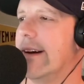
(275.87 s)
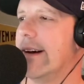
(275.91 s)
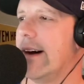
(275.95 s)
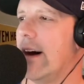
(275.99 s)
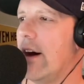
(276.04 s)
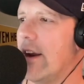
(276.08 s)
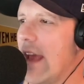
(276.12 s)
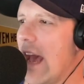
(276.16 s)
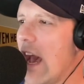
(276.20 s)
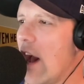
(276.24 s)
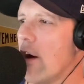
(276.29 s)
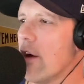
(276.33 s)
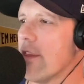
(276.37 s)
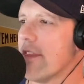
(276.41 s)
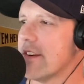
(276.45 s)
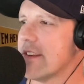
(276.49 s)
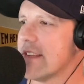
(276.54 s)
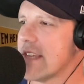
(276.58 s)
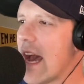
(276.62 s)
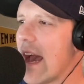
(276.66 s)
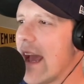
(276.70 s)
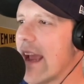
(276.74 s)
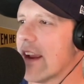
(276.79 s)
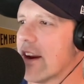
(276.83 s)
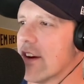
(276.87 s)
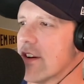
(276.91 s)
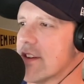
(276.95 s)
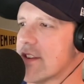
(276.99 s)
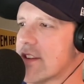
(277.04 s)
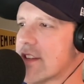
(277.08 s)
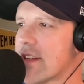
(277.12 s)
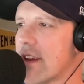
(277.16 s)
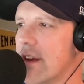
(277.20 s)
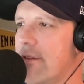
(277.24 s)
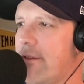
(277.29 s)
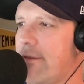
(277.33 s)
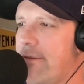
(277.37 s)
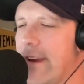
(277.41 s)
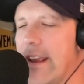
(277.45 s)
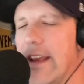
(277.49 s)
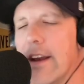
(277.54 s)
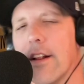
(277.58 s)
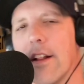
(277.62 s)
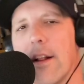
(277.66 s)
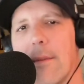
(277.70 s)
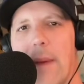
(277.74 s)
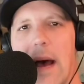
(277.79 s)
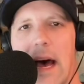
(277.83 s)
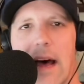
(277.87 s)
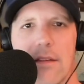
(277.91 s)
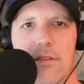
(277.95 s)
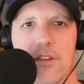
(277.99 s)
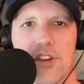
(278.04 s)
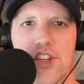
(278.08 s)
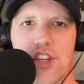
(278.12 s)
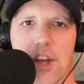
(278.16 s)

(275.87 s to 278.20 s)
on how the Tigers feel about